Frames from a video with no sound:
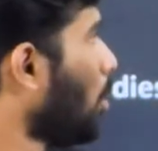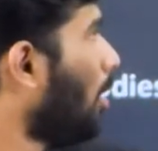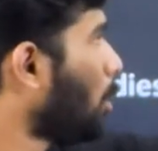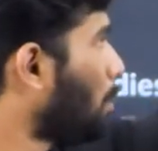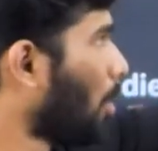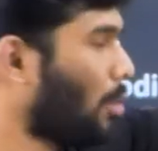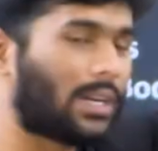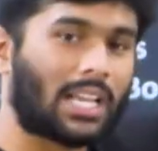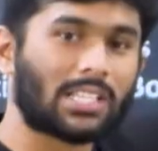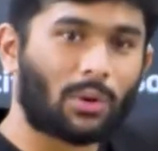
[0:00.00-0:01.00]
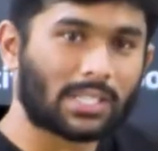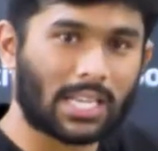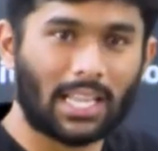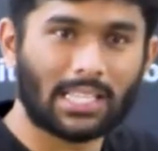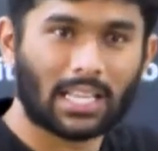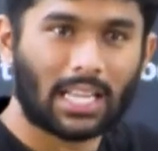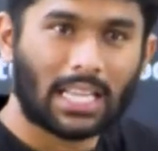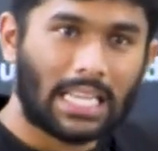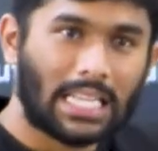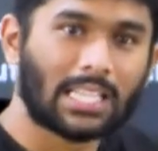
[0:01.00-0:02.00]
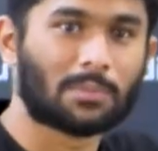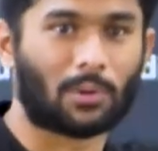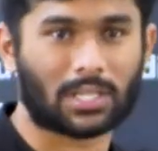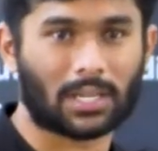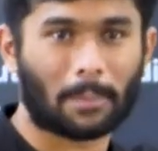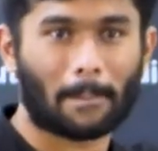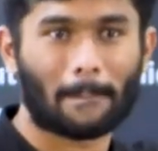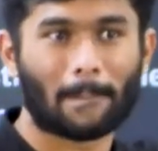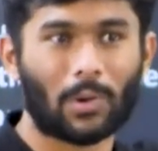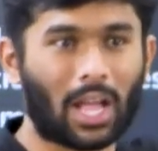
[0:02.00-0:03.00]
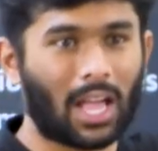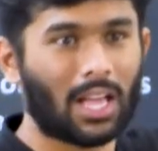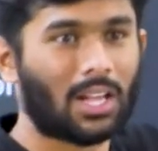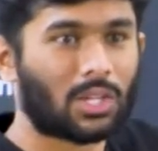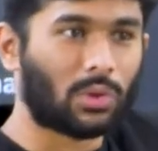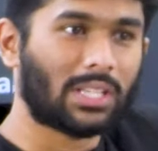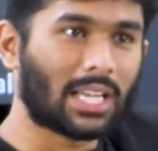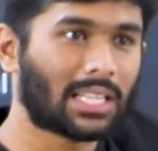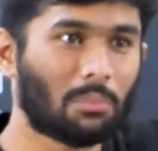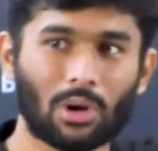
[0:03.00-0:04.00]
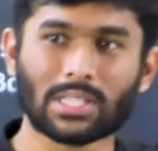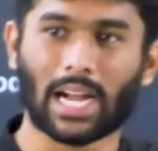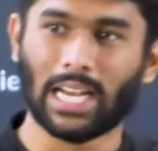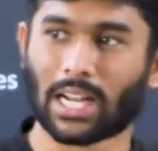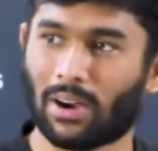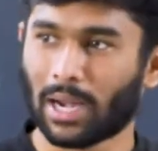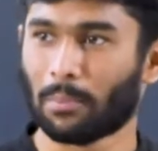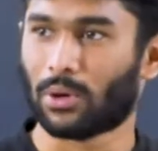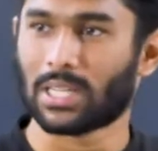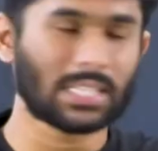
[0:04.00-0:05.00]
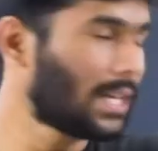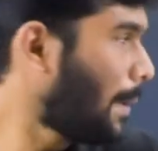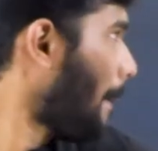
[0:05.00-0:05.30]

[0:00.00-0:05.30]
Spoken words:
you have to prioritize your studies in this portion. Okay, so these are the most highly rewarding portions.